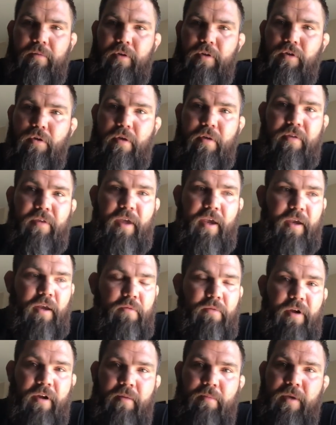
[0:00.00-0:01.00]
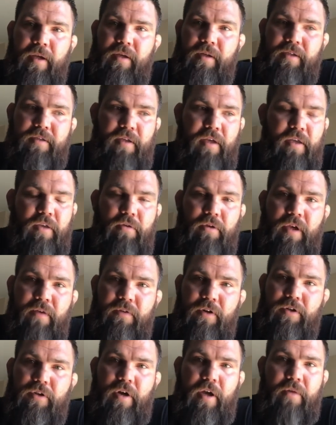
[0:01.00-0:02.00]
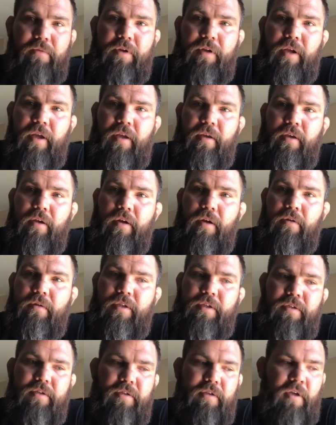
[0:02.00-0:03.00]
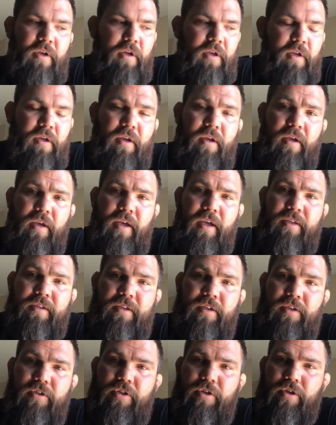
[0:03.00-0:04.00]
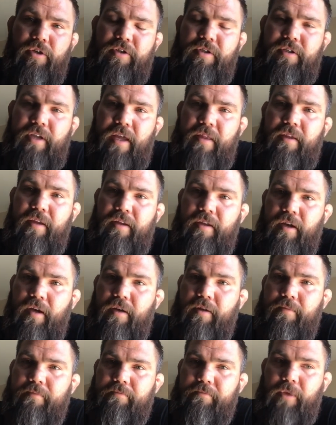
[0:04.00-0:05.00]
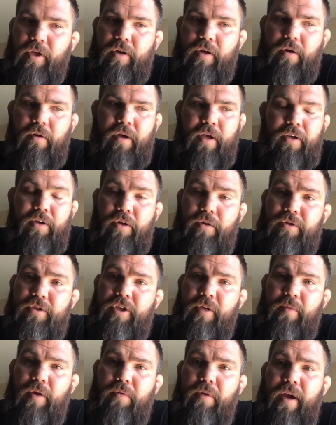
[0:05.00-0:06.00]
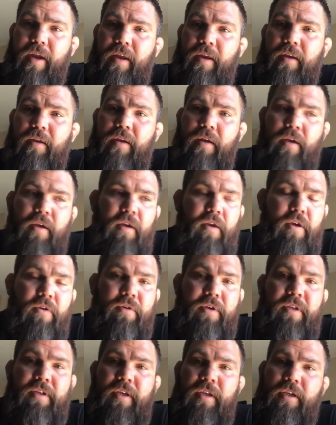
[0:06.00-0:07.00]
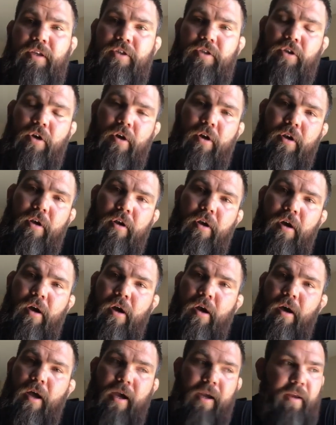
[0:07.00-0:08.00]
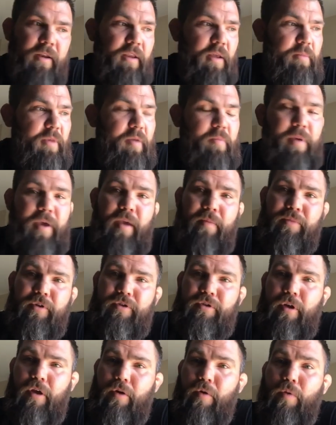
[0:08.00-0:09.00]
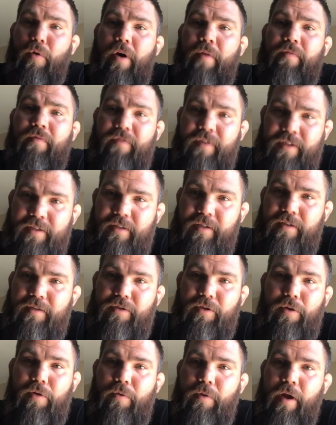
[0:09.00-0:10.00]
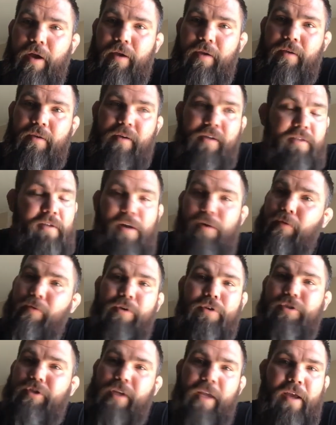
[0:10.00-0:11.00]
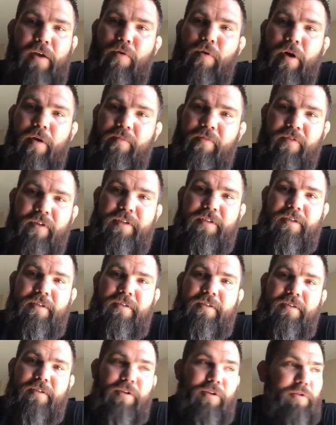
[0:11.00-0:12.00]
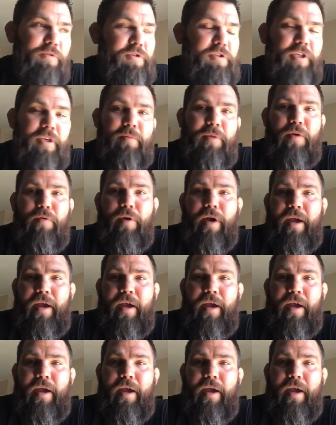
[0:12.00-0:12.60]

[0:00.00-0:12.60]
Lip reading: only thing I can recommend is that you give it a try one day. It's easier said than done. You don't see me writing critiques on academic papers on quantum physics. You know why? Because I don't understand quantum physics. You don't see me